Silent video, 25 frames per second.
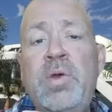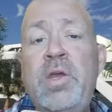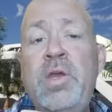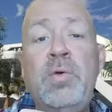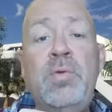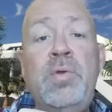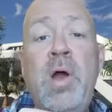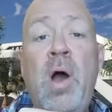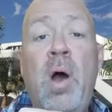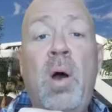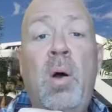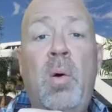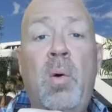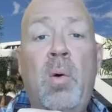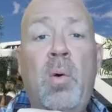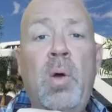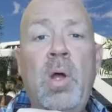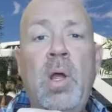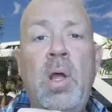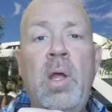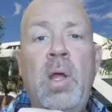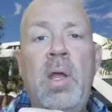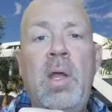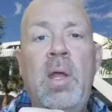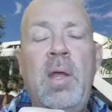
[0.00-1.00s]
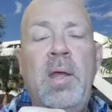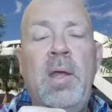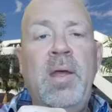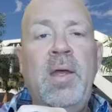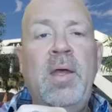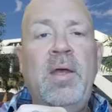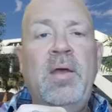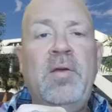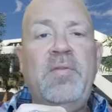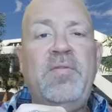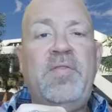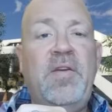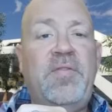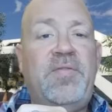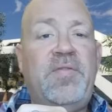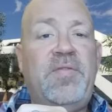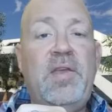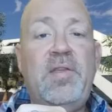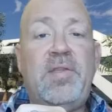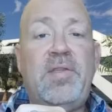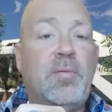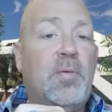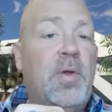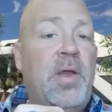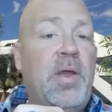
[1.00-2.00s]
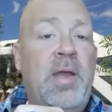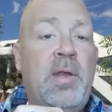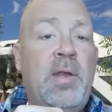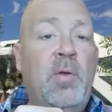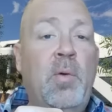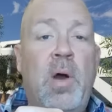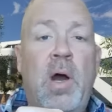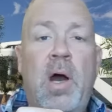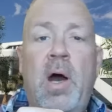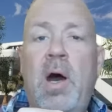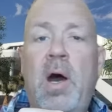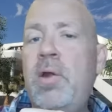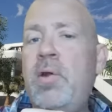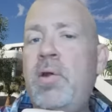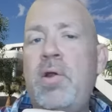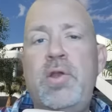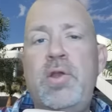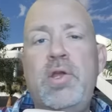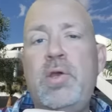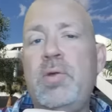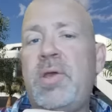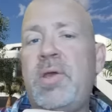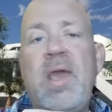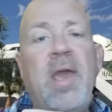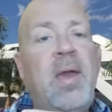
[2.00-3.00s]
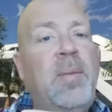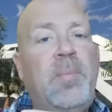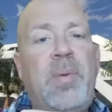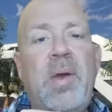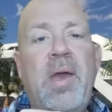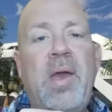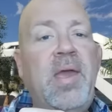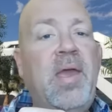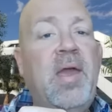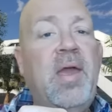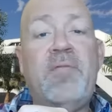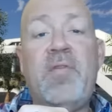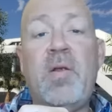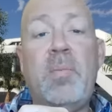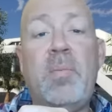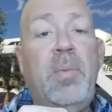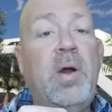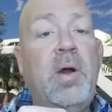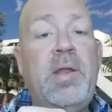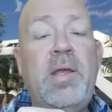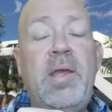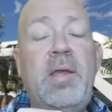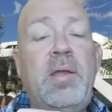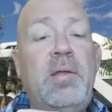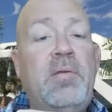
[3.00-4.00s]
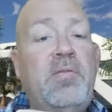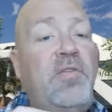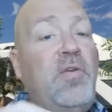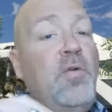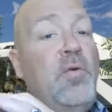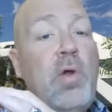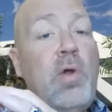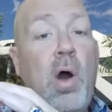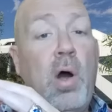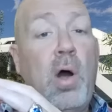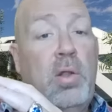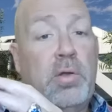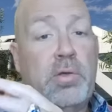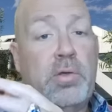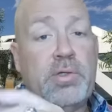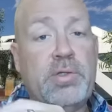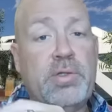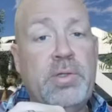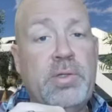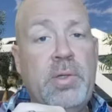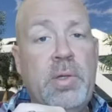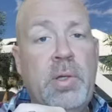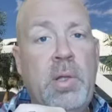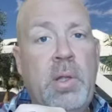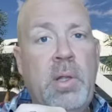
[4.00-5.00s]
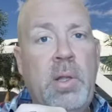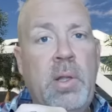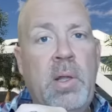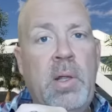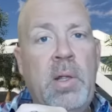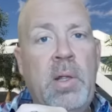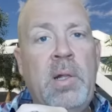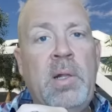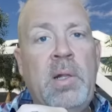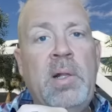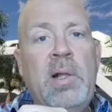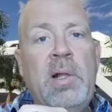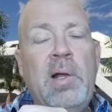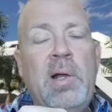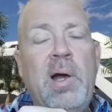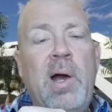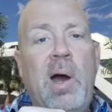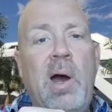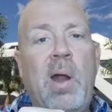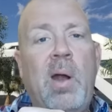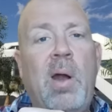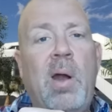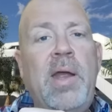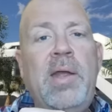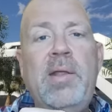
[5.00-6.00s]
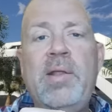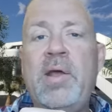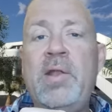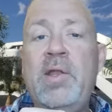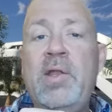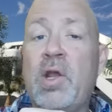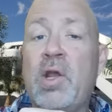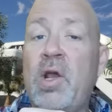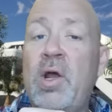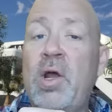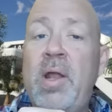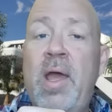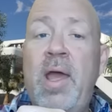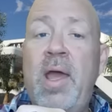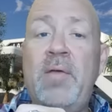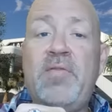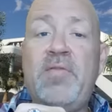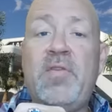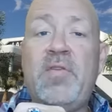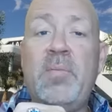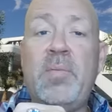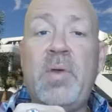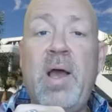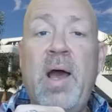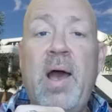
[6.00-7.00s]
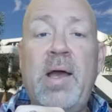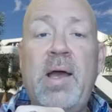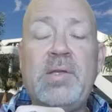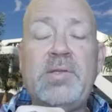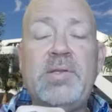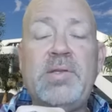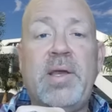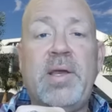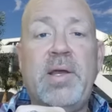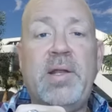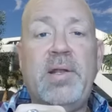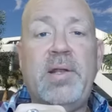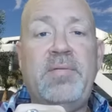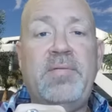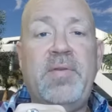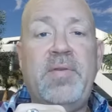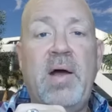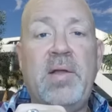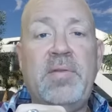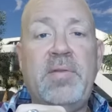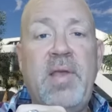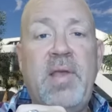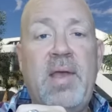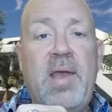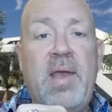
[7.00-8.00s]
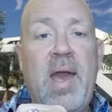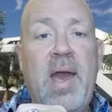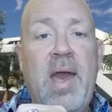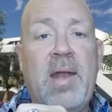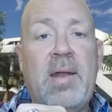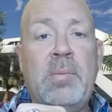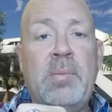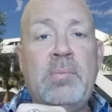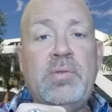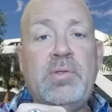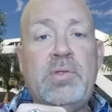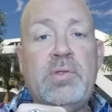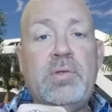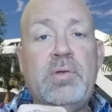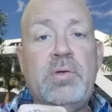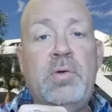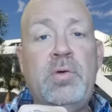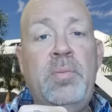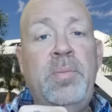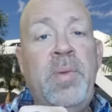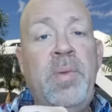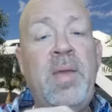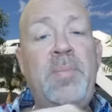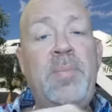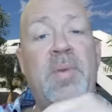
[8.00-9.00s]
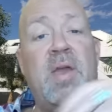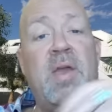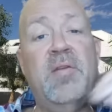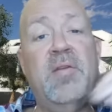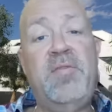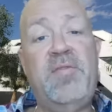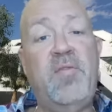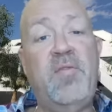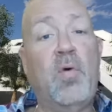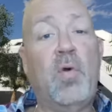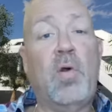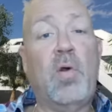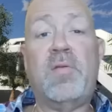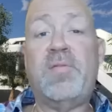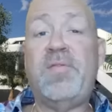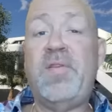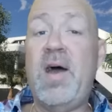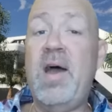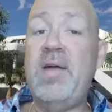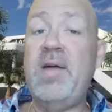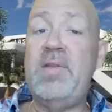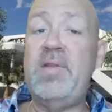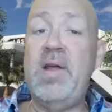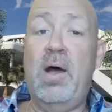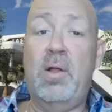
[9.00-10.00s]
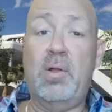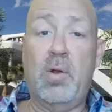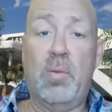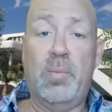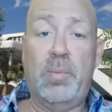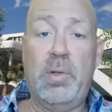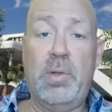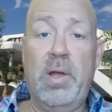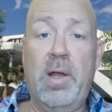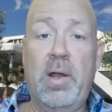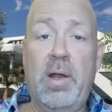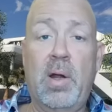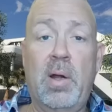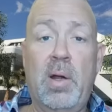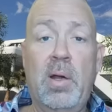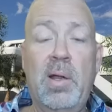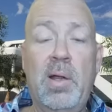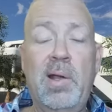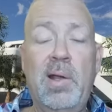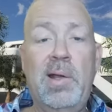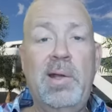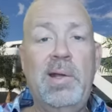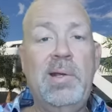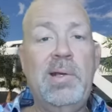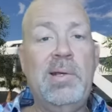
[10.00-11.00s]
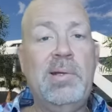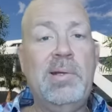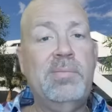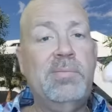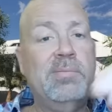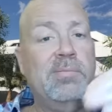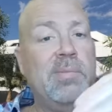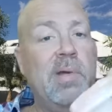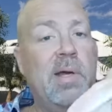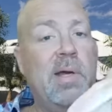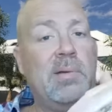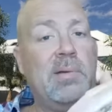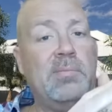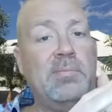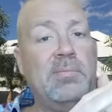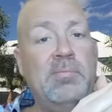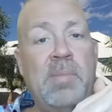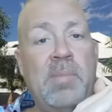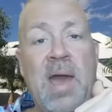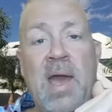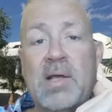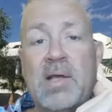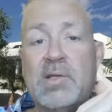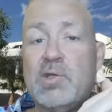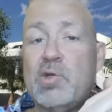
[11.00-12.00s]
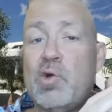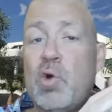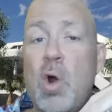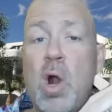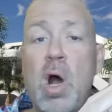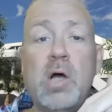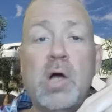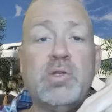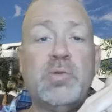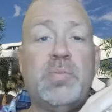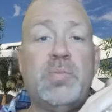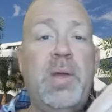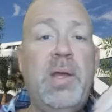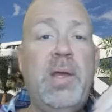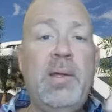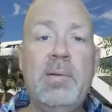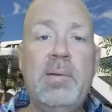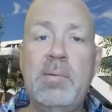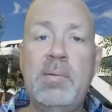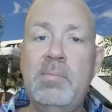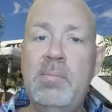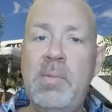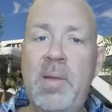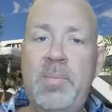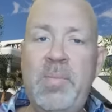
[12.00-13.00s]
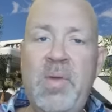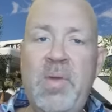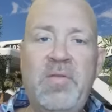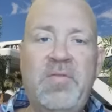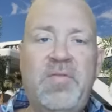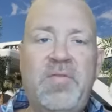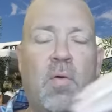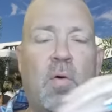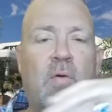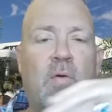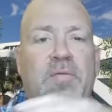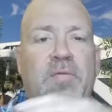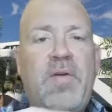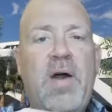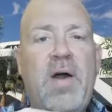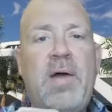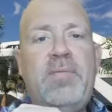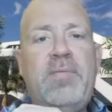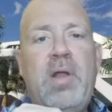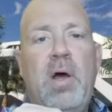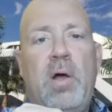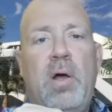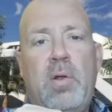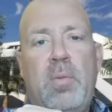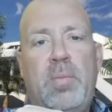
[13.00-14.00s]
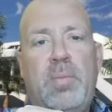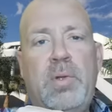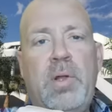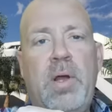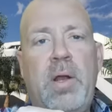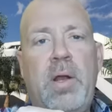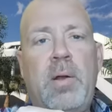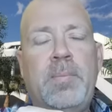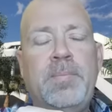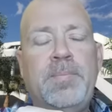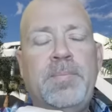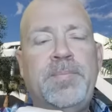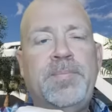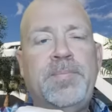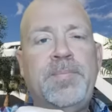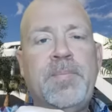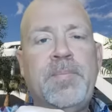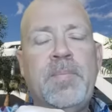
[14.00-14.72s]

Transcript: Well, you know, 53 into 100, you can't pay everybody $2. All right. Then you're going to have some guys like a Davante Adams, who may be a $4 or $5 player. Maxx Crosby, maybe a $4 or $5 player.